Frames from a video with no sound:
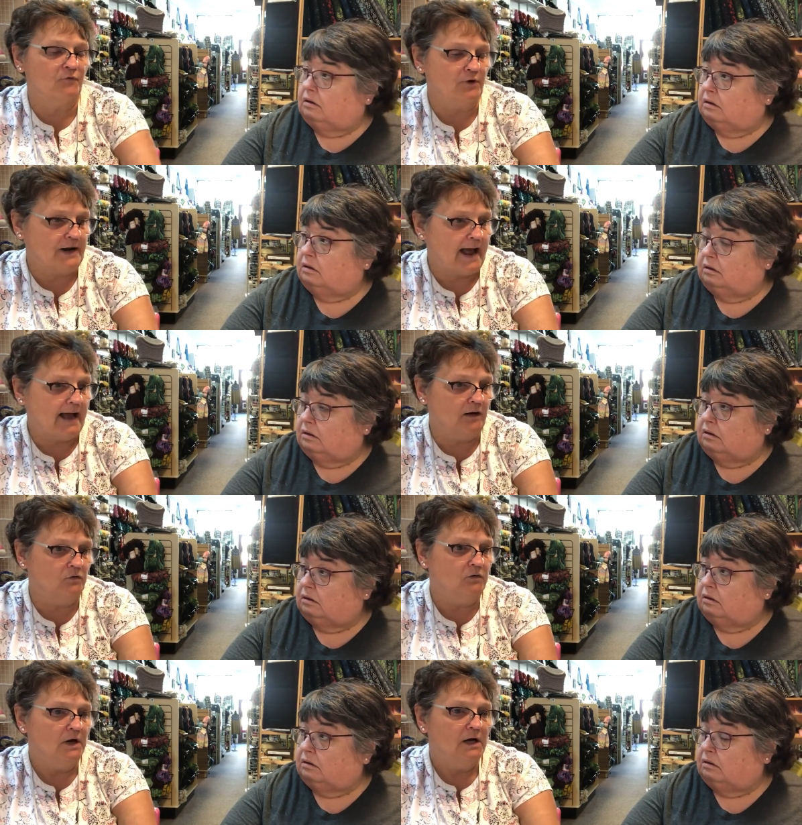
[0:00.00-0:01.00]
Speaker 1: for
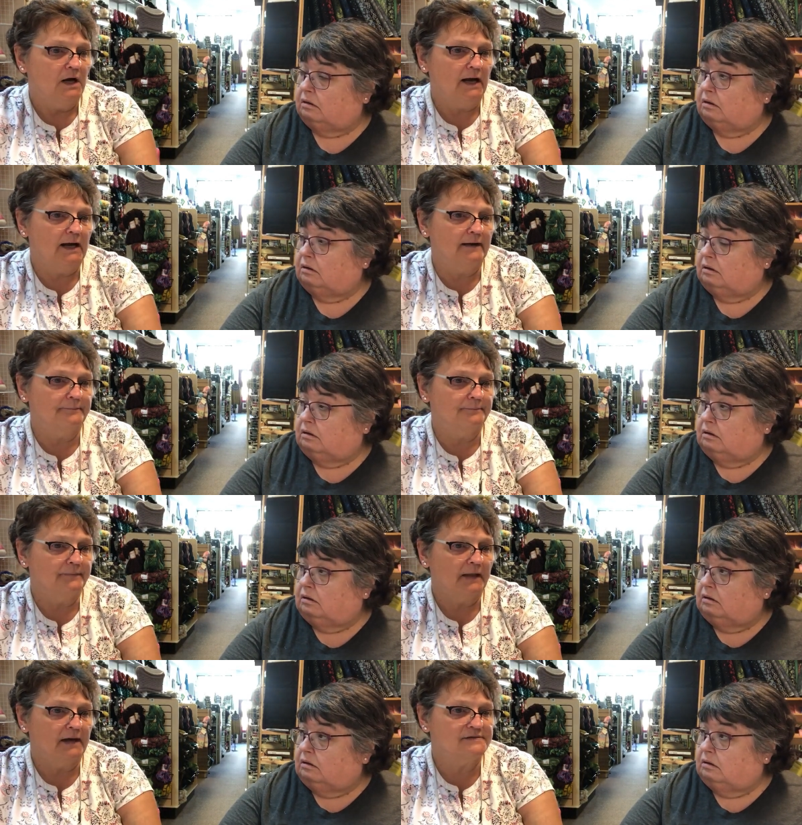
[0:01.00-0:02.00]
now
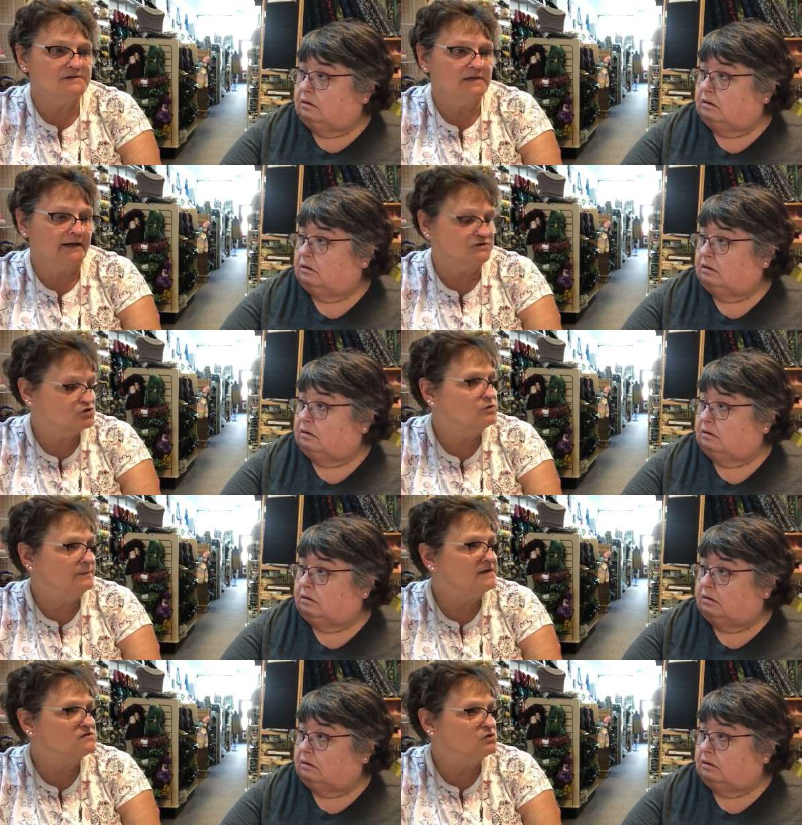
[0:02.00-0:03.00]
like a
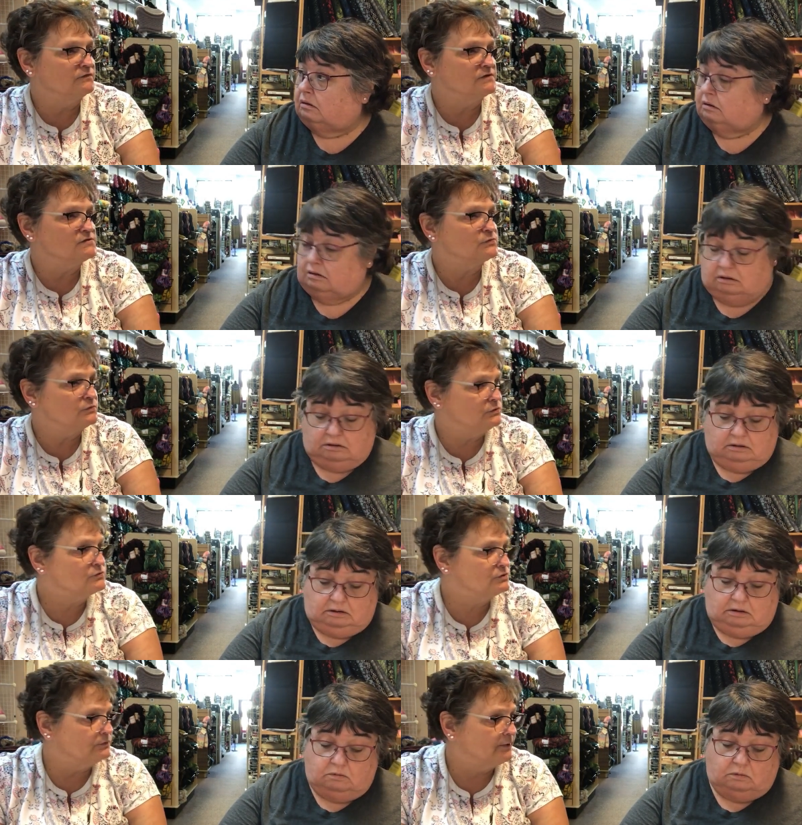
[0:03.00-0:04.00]
streaming service through
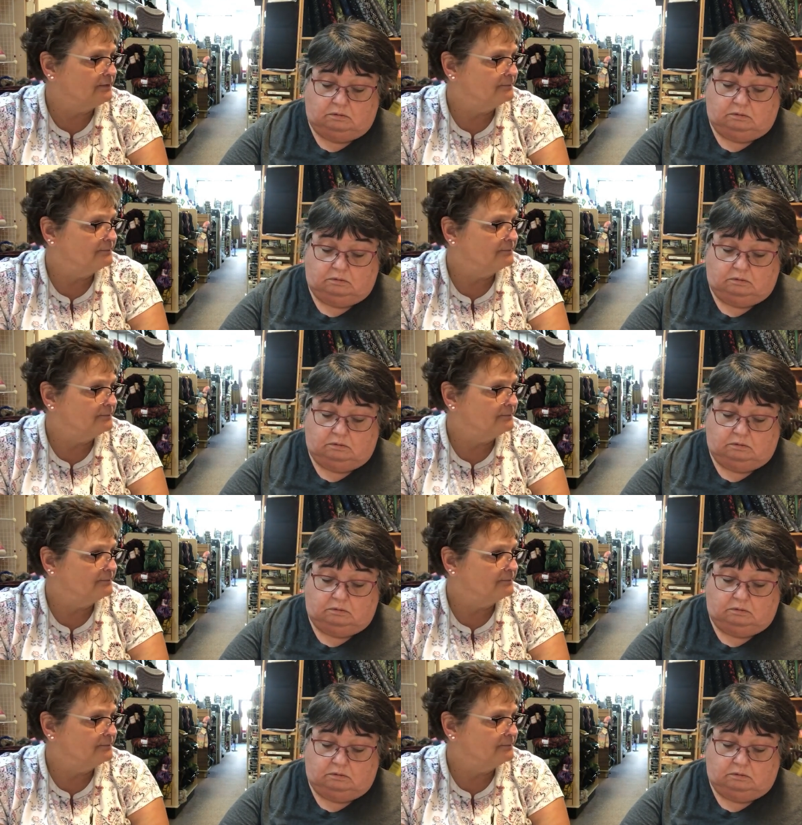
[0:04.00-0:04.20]
YouTube.